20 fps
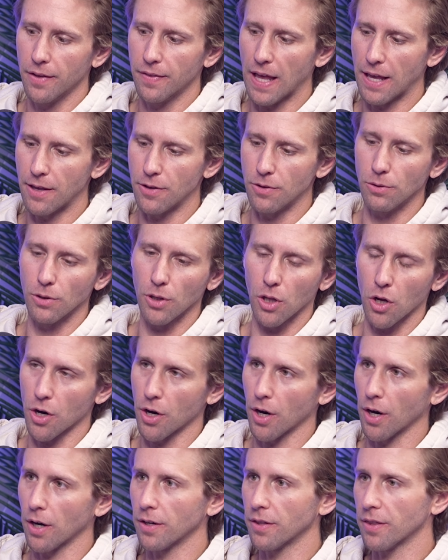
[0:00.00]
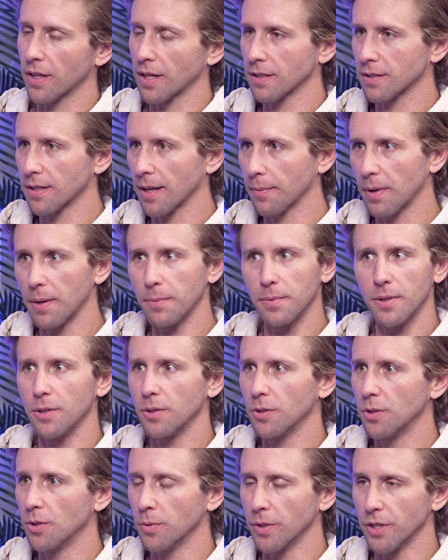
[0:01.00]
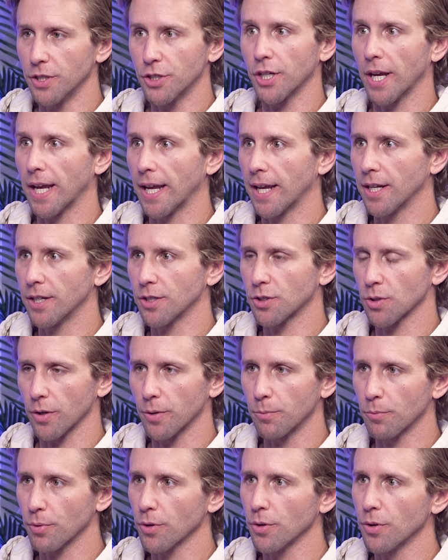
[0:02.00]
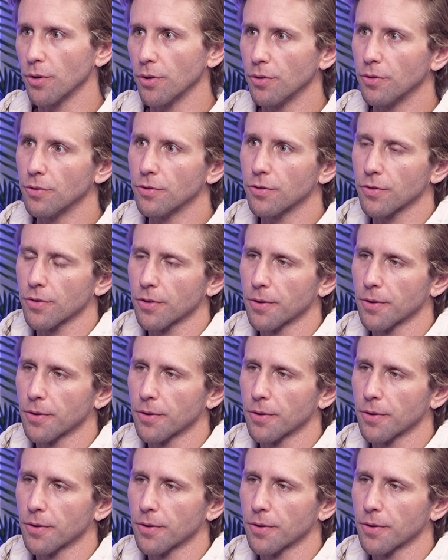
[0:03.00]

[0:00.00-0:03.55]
that you learned, things that maybe you would change or improve.